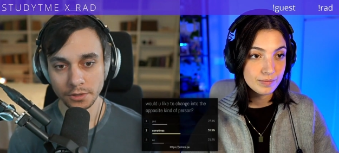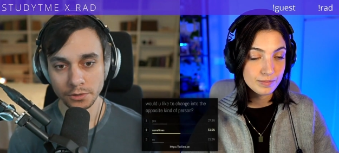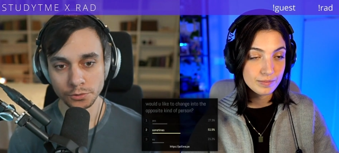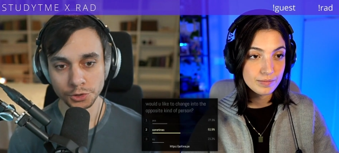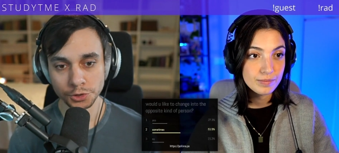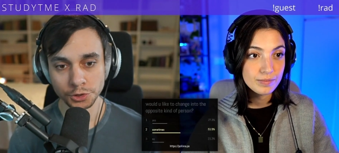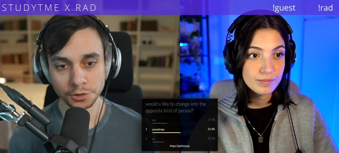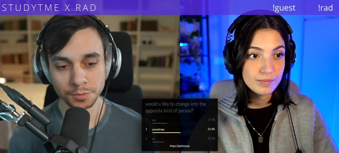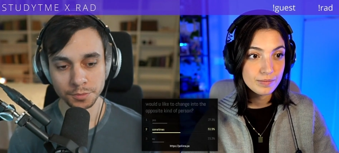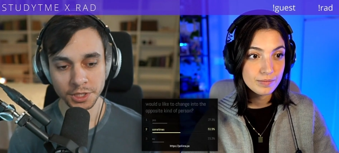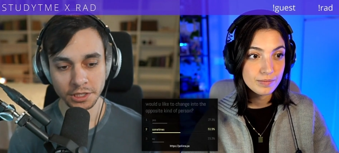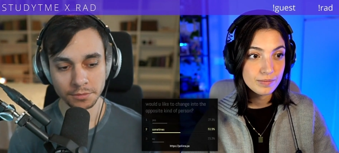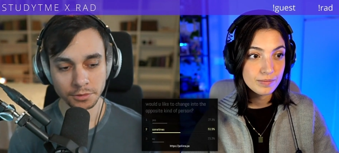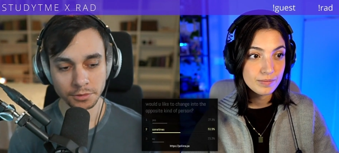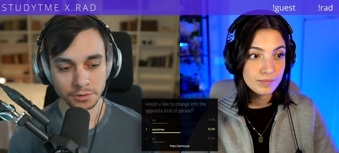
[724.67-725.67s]
Speaker 1: should be
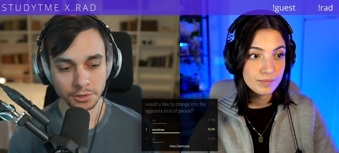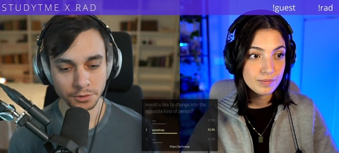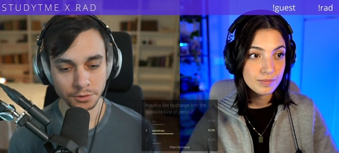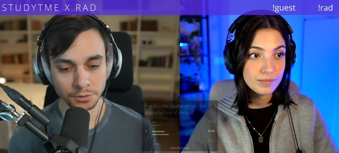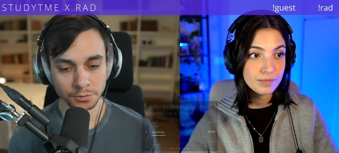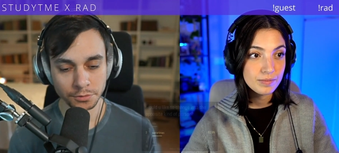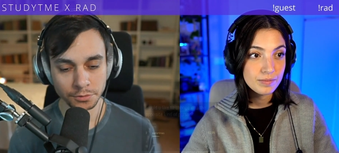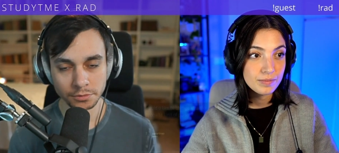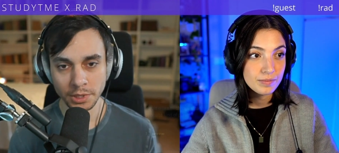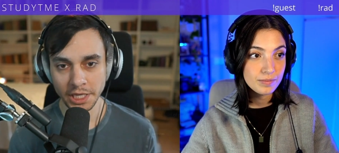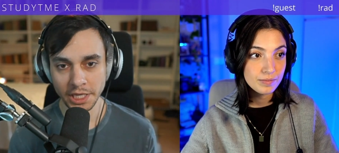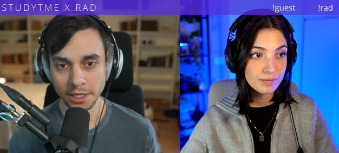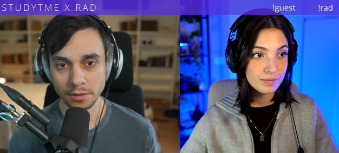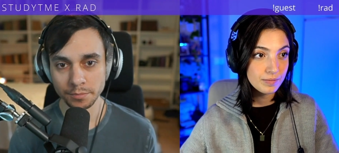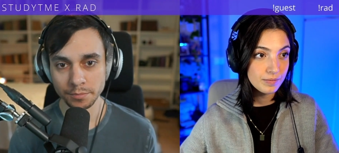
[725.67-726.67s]
able to wake
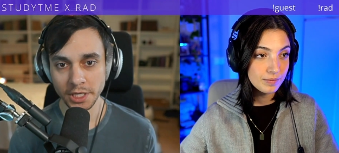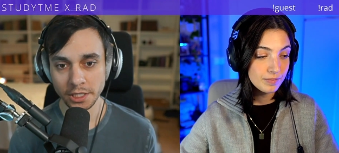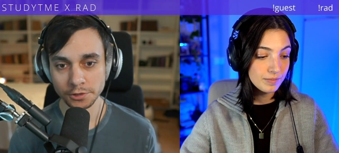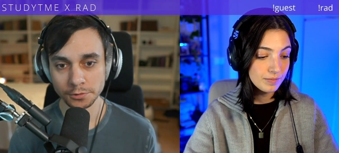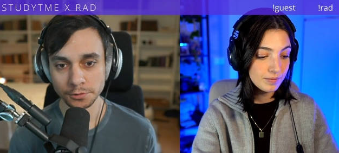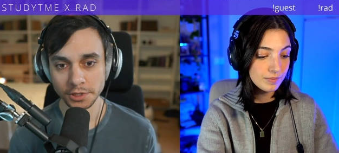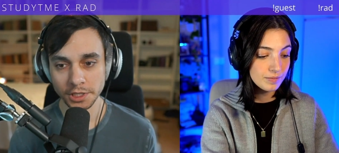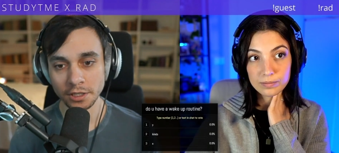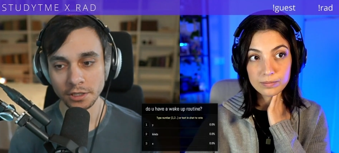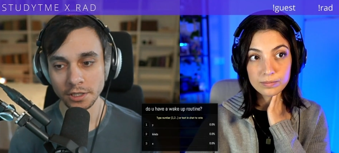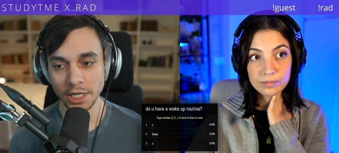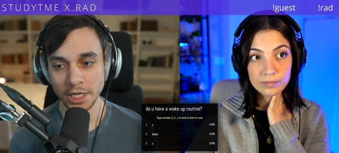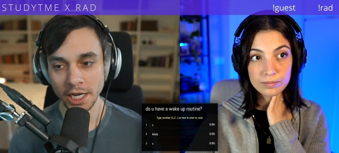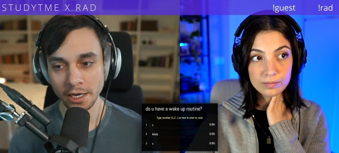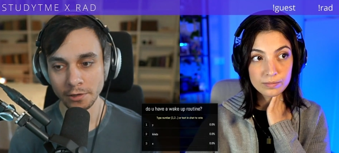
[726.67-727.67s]
up naturally
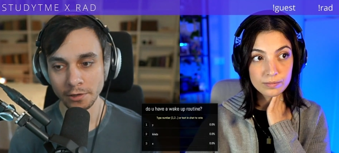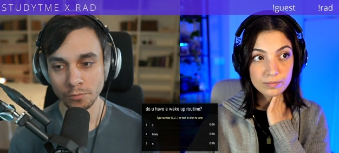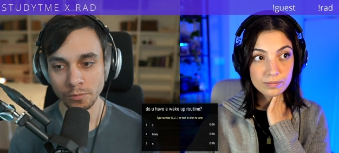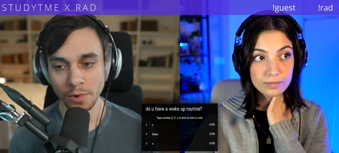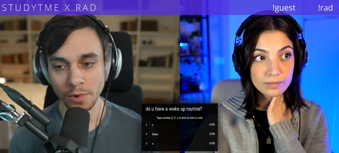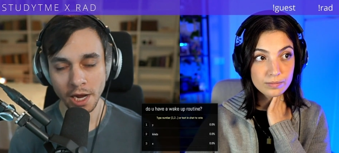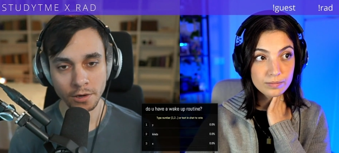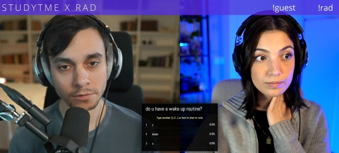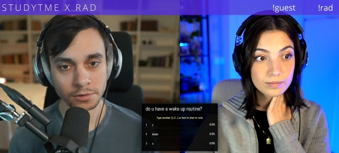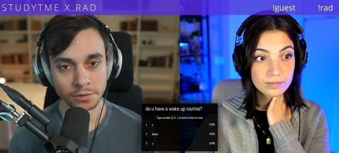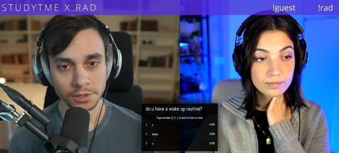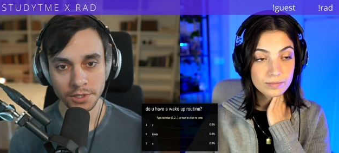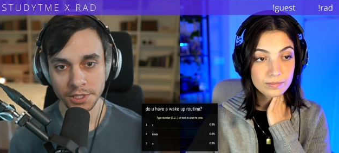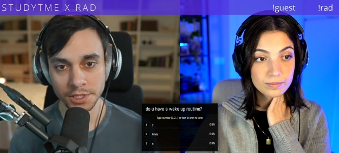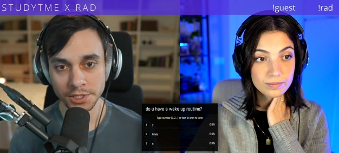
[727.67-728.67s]
at around
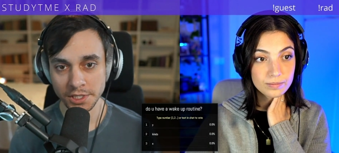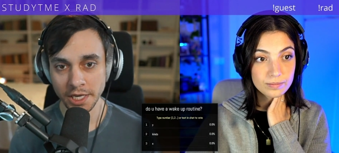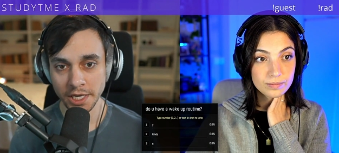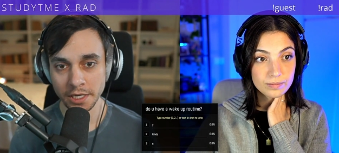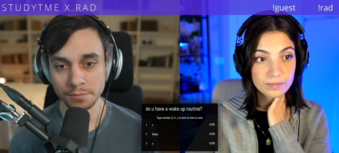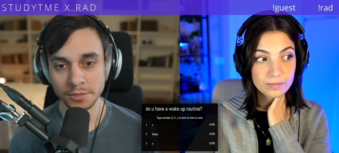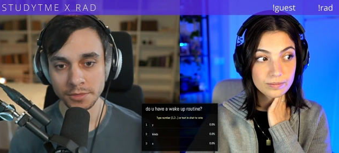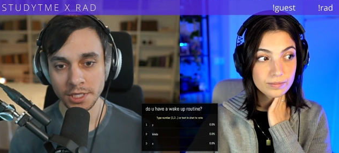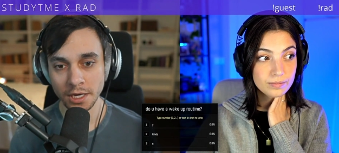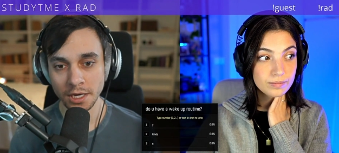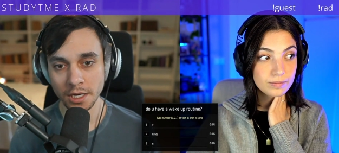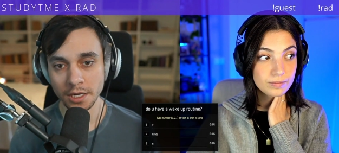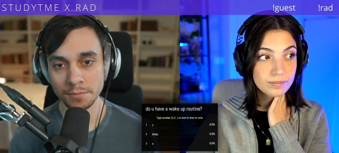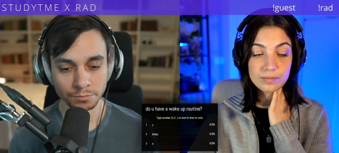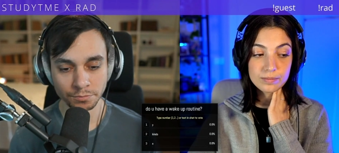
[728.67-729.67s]
the same
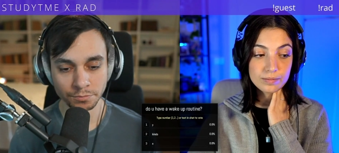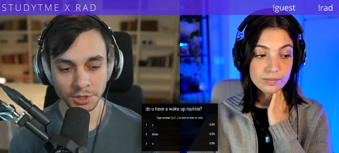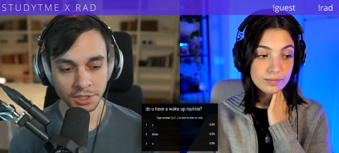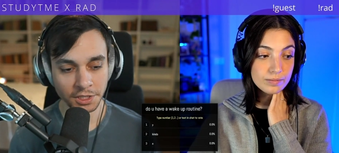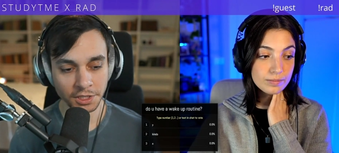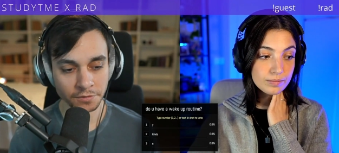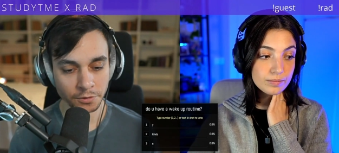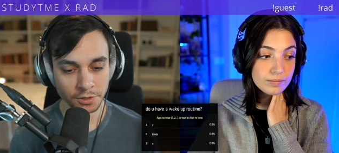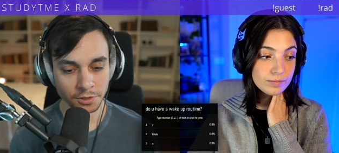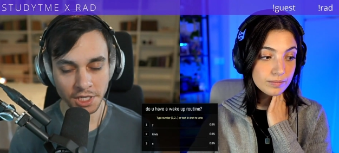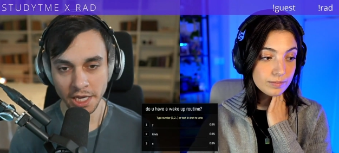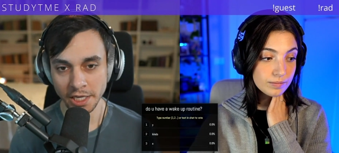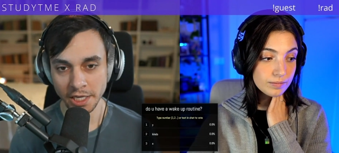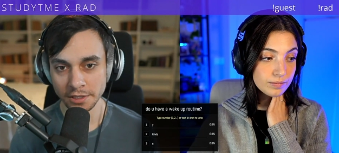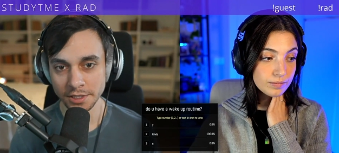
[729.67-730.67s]
time, give or
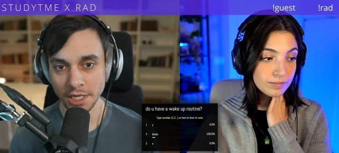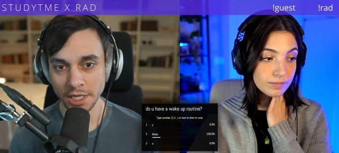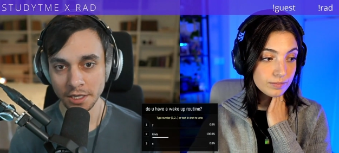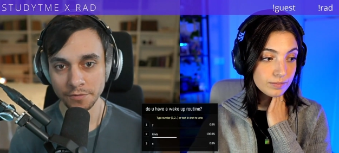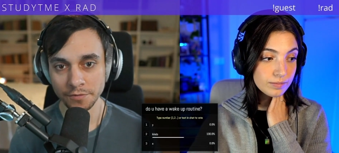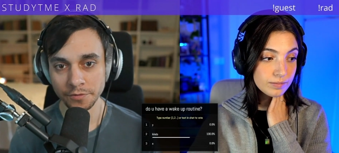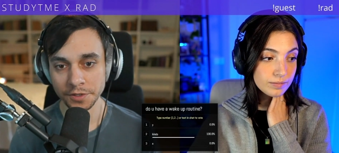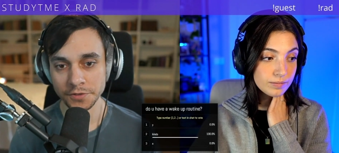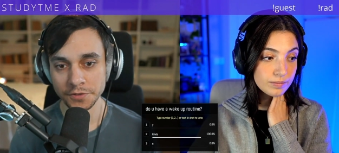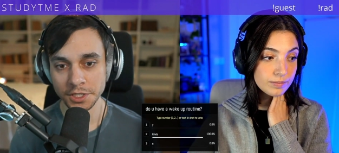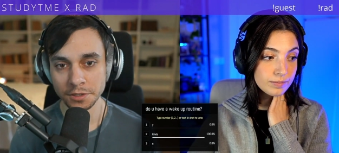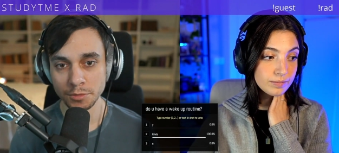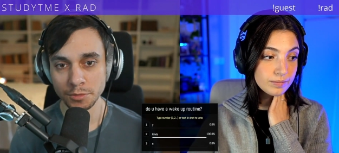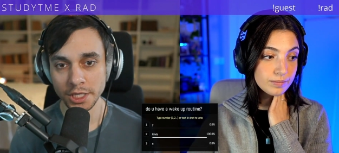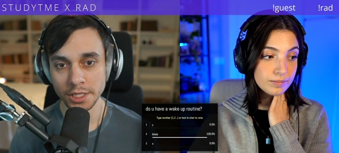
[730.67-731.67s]
take 10, 15
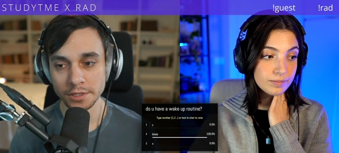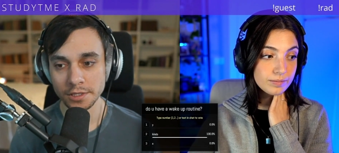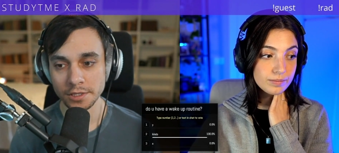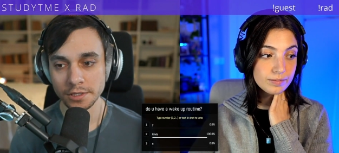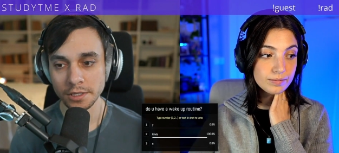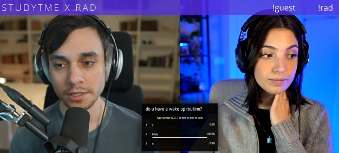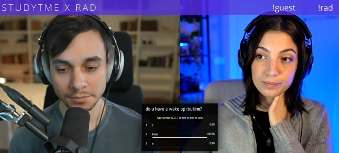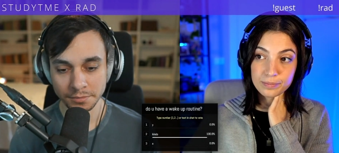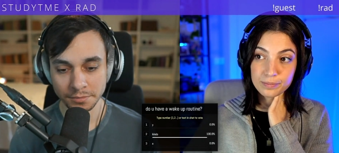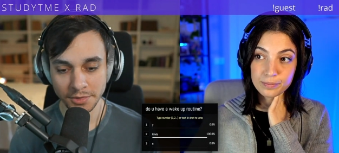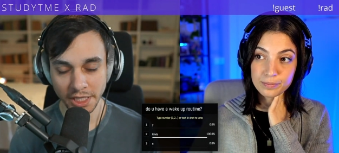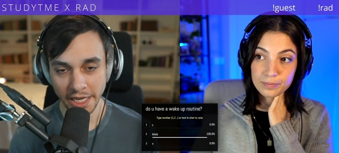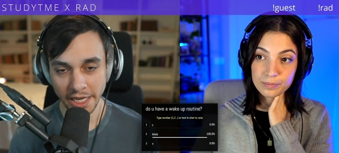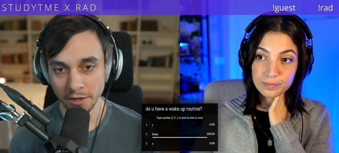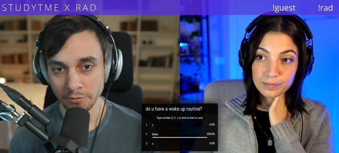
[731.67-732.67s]
minutes
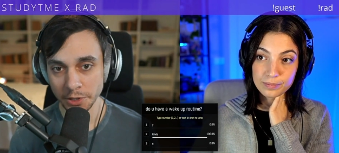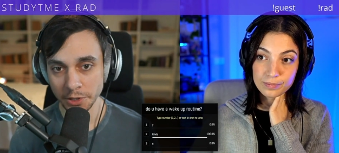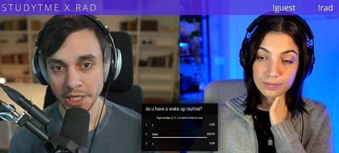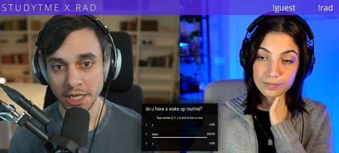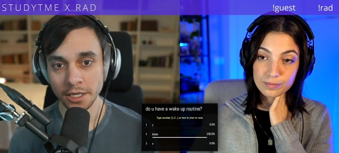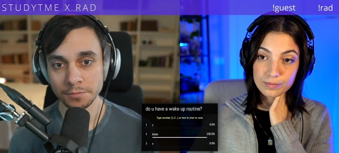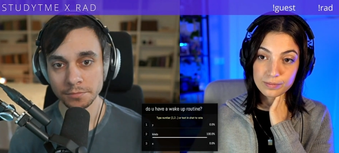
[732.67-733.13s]
every day,